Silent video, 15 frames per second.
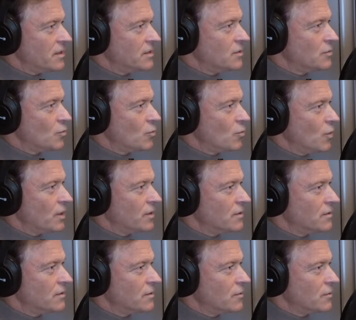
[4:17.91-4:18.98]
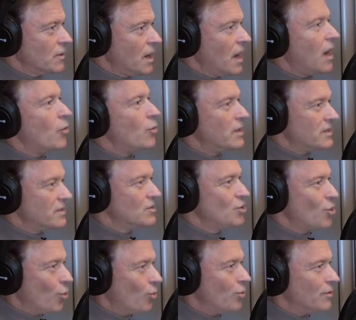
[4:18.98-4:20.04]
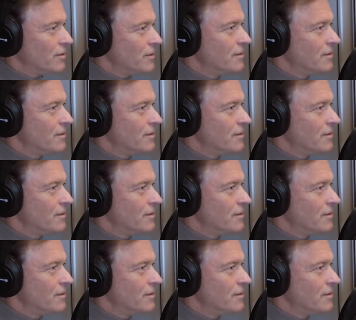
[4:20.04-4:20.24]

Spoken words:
us how it is told?